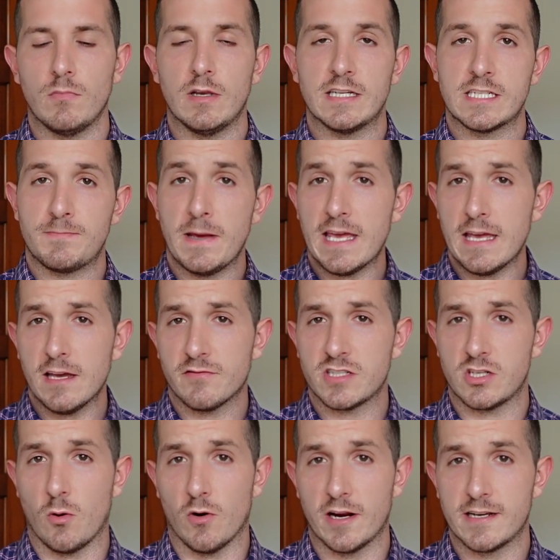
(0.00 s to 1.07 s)
Speaking of
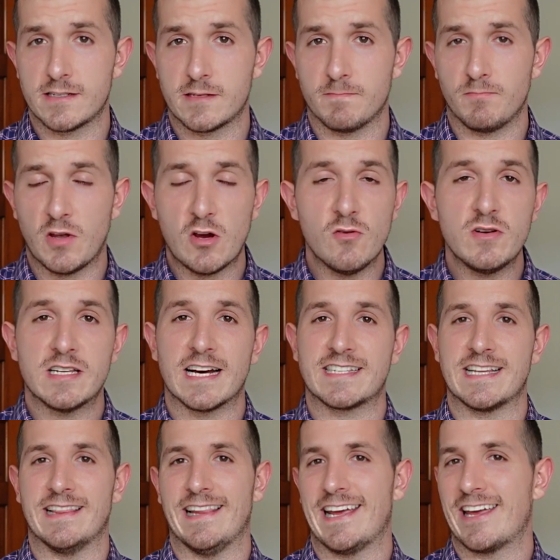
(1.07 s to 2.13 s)
stories, who
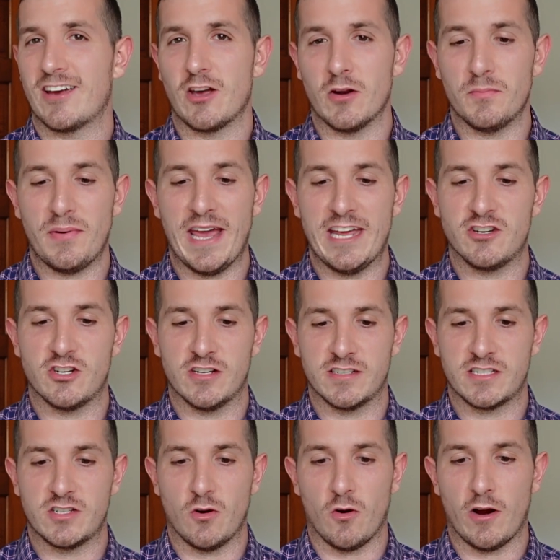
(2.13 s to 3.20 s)
doesn't like a good patient
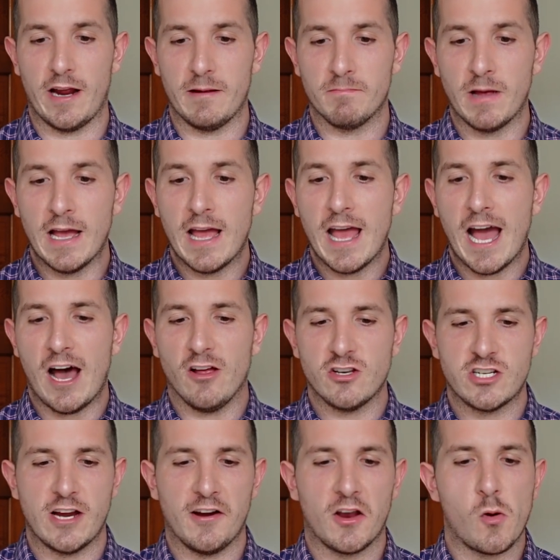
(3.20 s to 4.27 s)
story? I'll
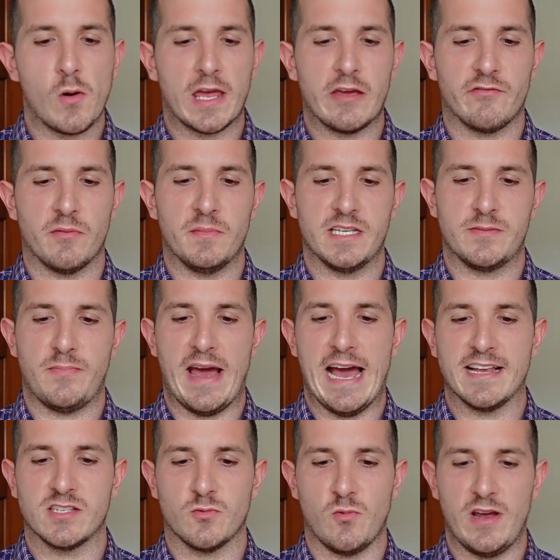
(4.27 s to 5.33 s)
share a quickie from this
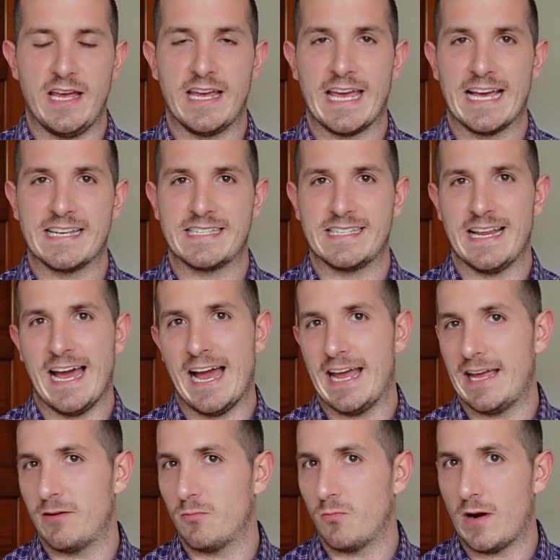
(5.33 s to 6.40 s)
past week,
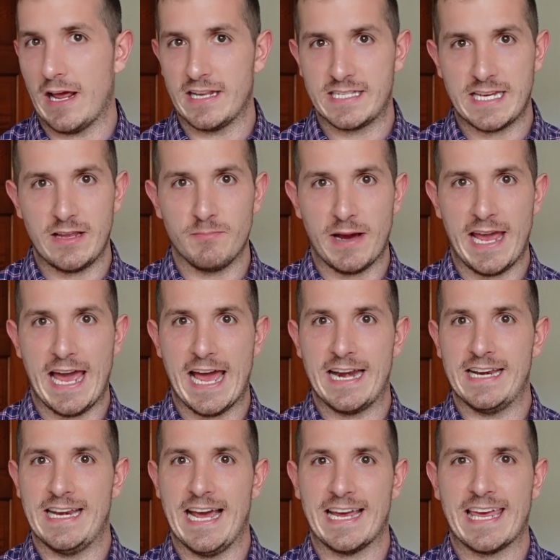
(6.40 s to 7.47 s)
when I see my head
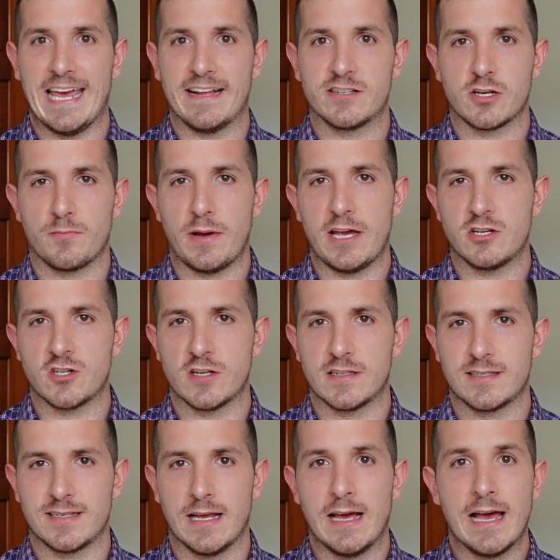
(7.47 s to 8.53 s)
and neck cancer
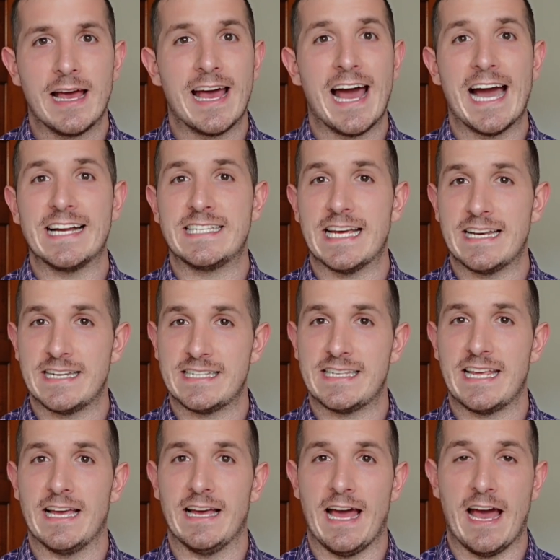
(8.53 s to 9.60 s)
patients, I tend
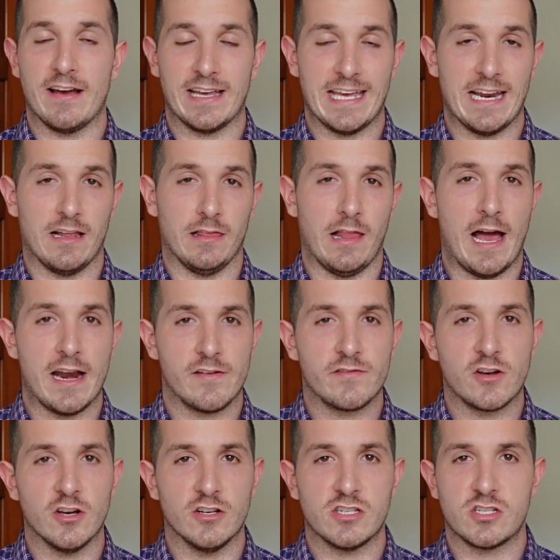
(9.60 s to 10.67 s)
to get a lot of
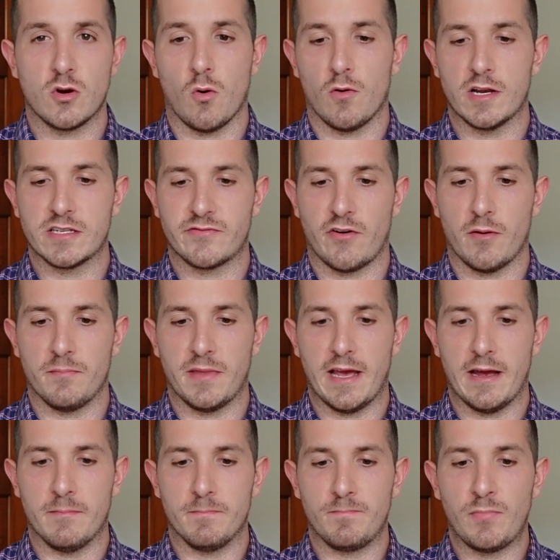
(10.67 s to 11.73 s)
good stories from
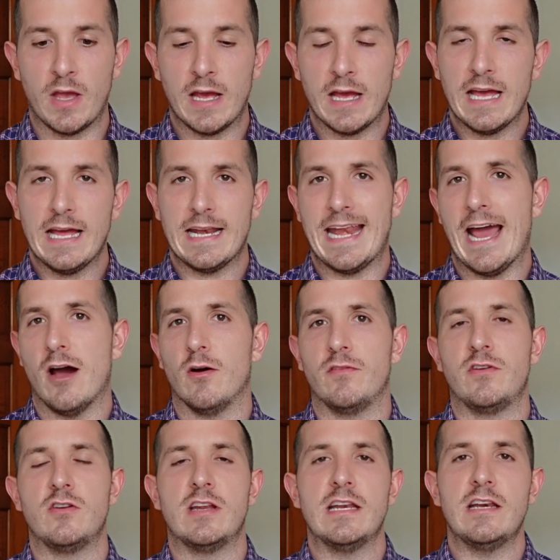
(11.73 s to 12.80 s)
them. Now, if
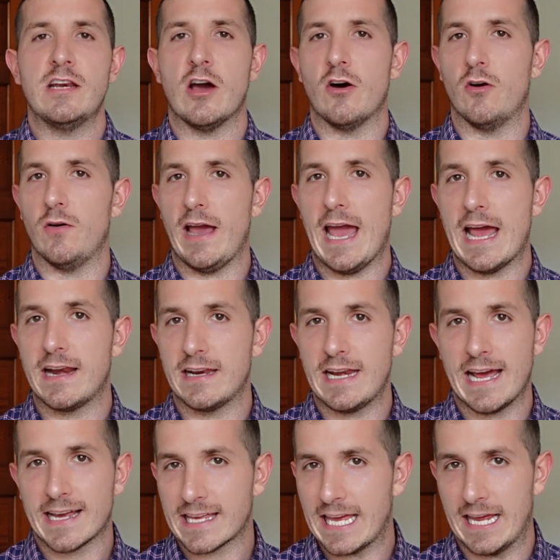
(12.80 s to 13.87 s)
you didn't know, head and
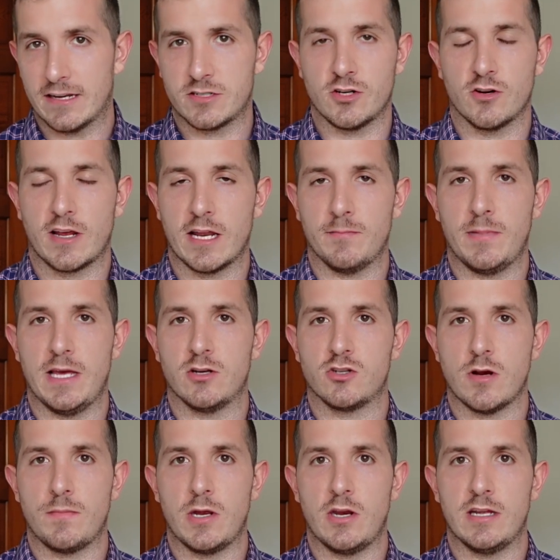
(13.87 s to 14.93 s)
neck cancer can be
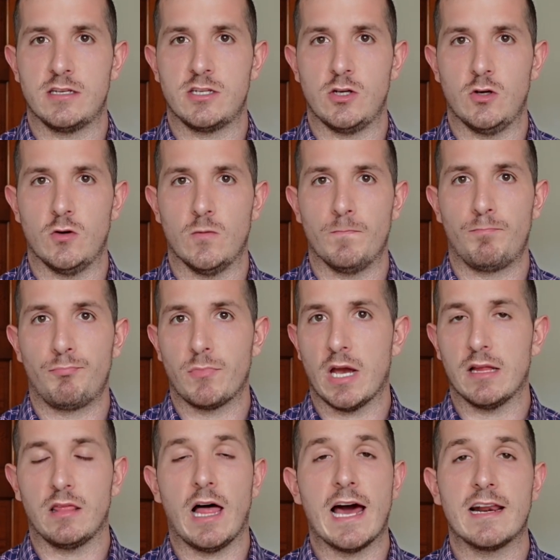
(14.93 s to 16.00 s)
attributed to
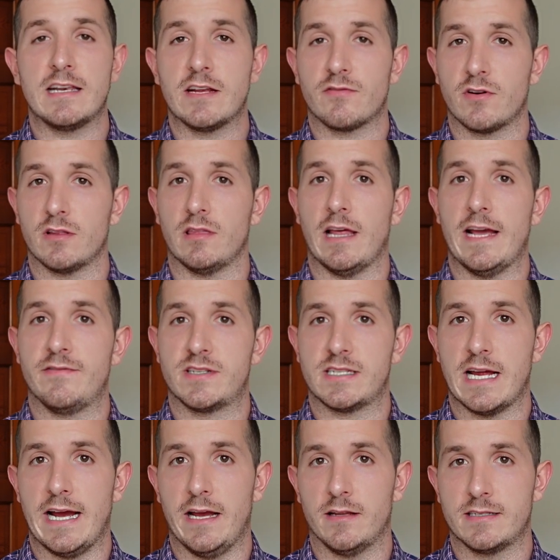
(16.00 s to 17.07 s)
a lot of different
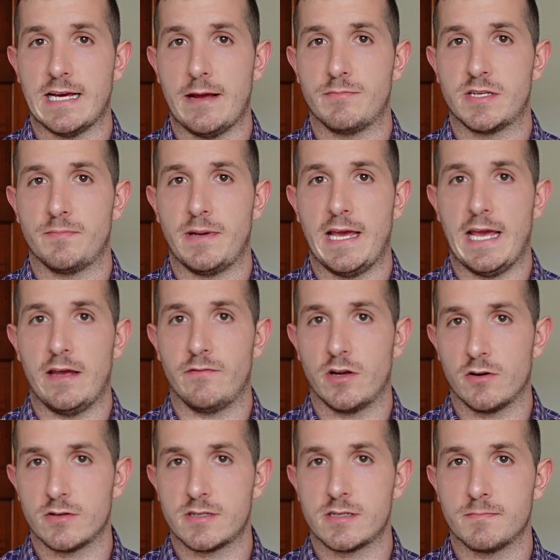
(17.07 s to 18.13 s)
lifestyle types of
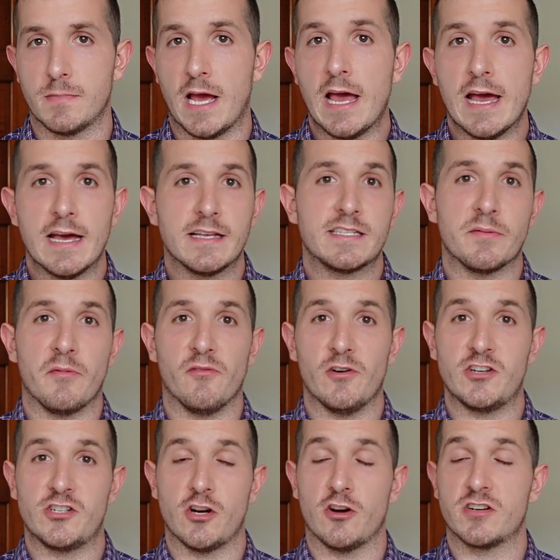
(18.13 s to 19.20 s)
behaviors, some of
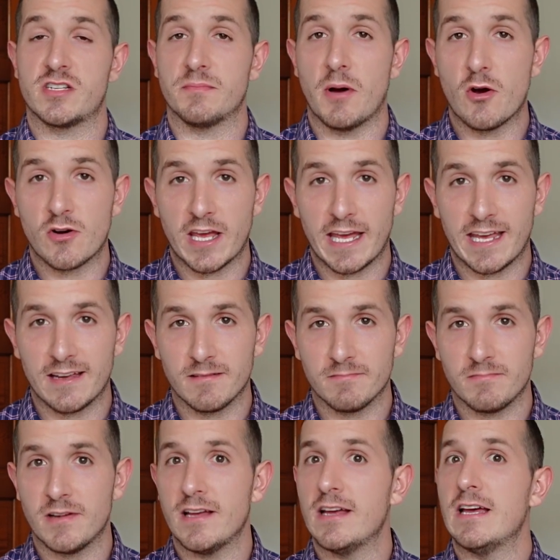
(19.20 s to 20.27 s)
which are
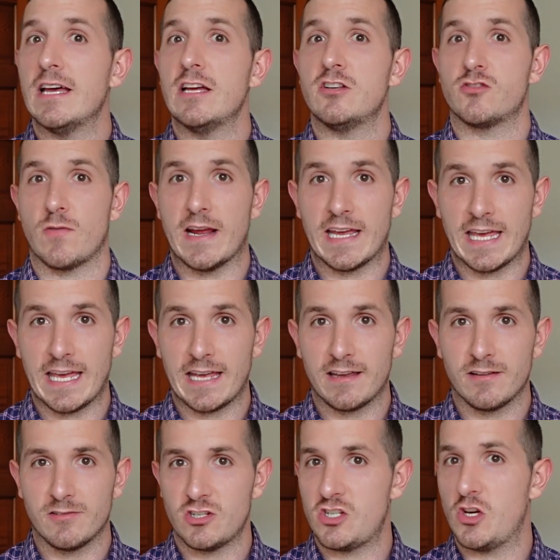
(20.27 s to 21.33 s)
smoking,
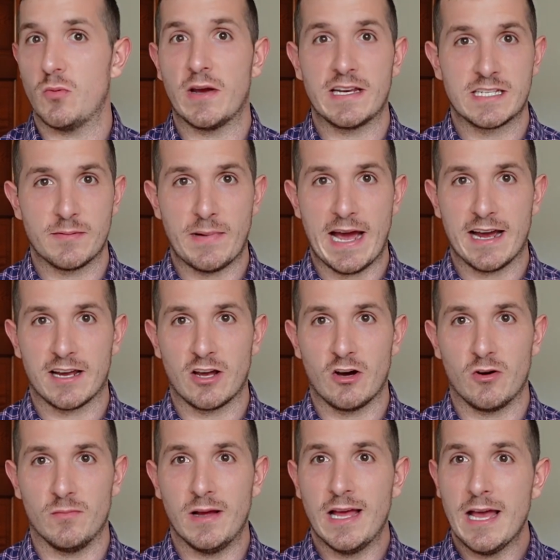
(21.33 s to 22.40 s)
drinking, chewing
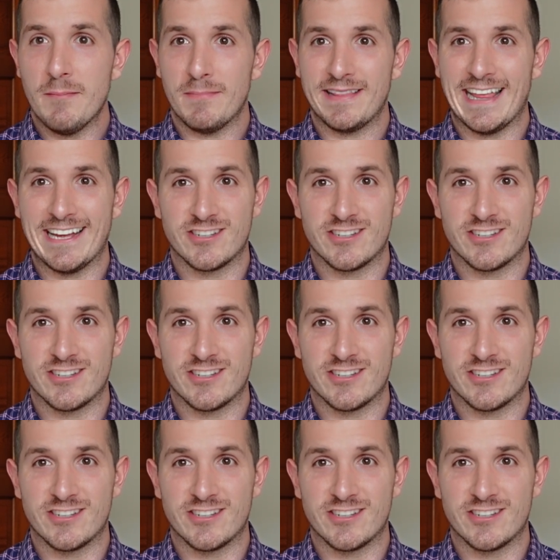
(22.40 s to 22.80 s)
tobacco, but that